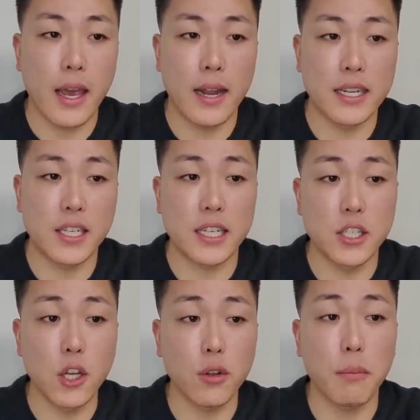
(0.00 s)
And as you
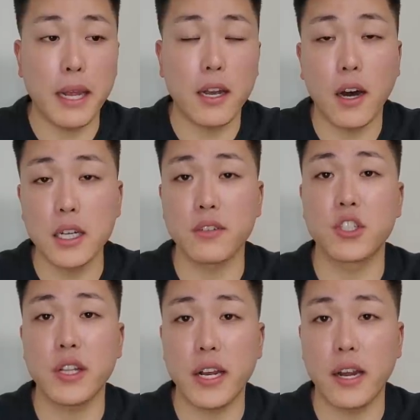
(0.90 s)
guys know, the main cause of
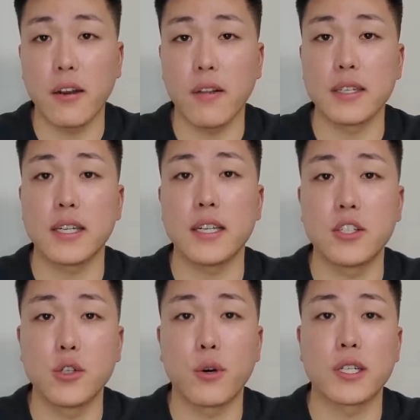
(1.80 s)
genetic hair loss
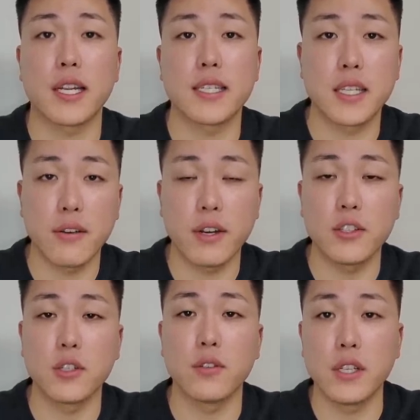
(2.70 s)
is due to our sensitivity
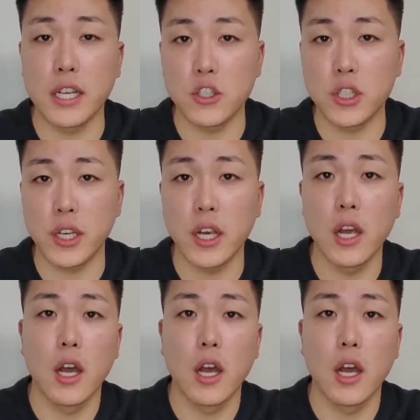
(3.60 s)
to DHT.